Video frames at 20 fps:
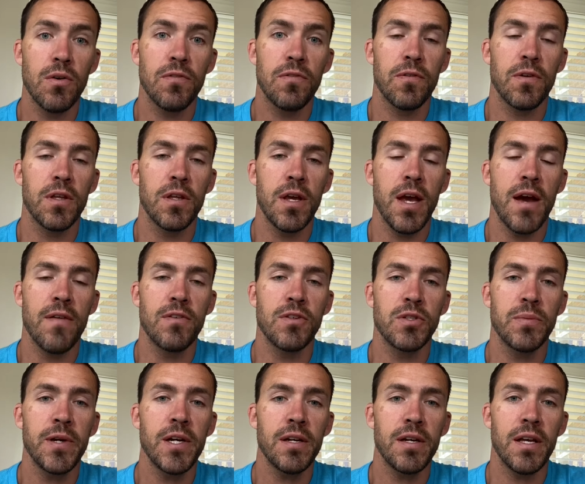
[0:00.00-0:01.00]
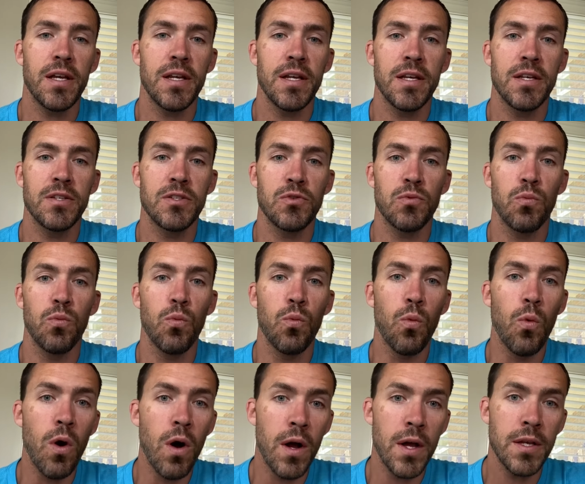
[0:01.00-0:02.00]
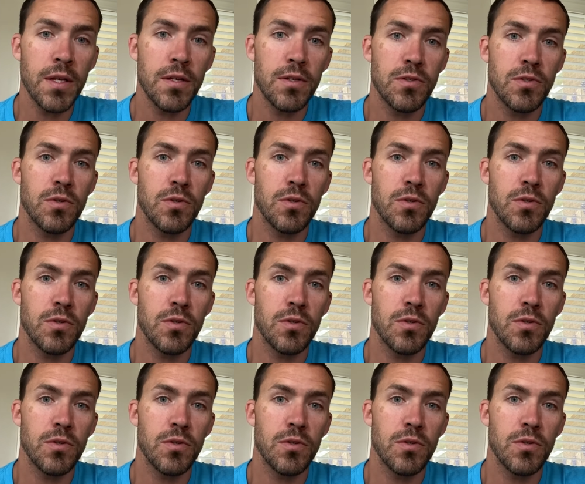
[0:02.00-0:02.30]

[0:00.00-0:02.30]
for the average American is 1